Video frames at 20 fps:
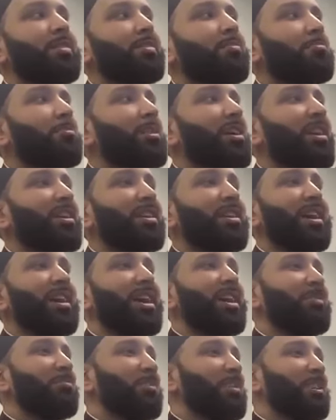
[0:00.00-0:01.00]
We're not going to
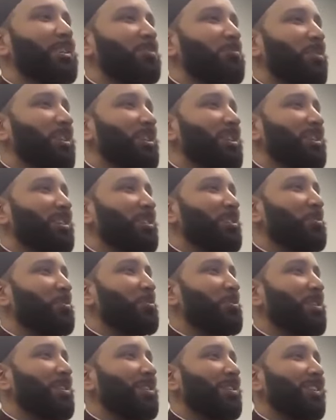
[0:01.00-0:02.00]
end with these questions. So,
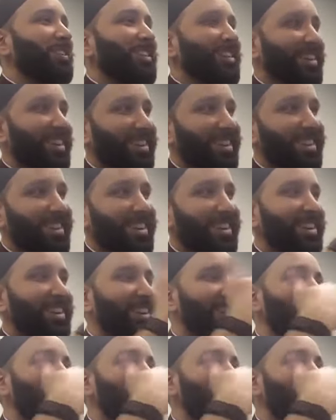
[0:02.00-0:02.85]
who had their, uh, yeah.